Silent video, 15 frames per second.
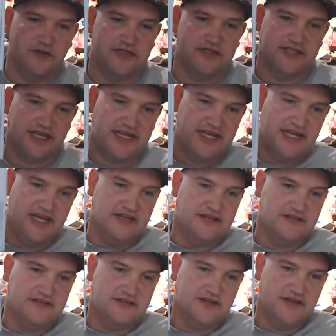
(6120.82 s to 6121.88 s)
it's the kit.
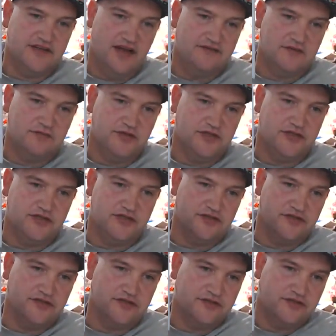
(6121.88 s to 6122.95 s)
So you have to put
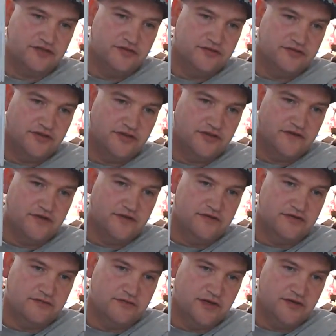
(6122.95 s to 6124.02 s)
your 2 servos,
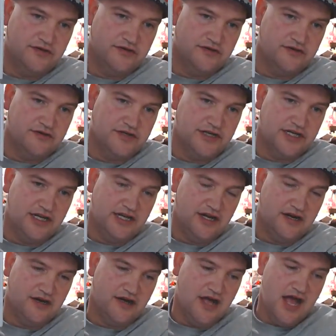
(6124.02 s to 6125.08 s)
your motor.
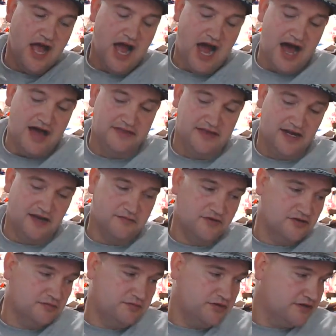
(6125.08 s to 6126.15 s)
I think I'm
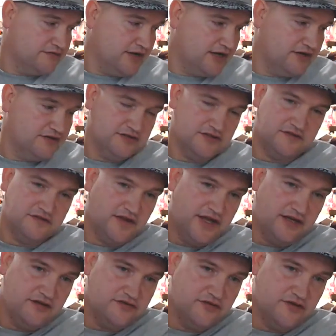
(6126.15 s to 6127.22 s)
going to put a regular just
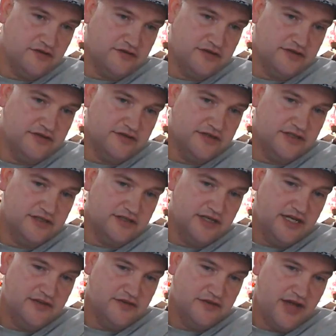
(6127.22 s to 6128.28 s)
flight controller into it.
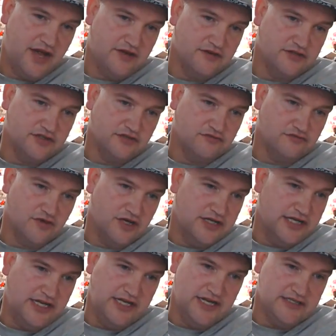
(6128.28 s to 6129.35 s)
Either that or just run
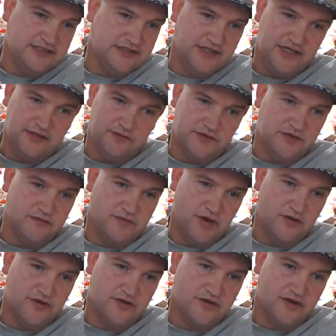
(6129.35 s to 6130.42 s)
the ESC with the
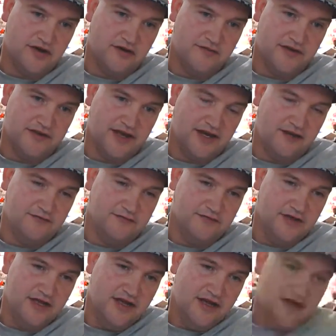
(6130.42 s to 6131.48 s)
motor. I think I'm
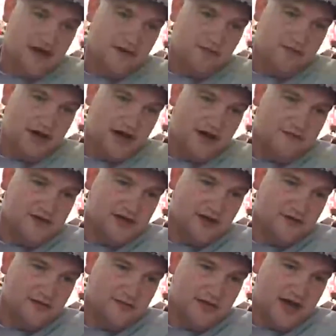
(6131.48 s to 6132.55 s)
gonna
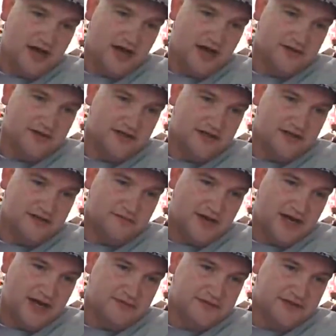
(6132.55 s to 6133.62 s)
go with Bob, and
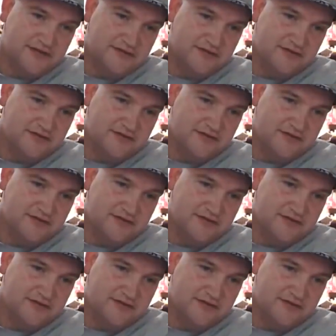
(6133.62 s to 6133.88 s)
Bob said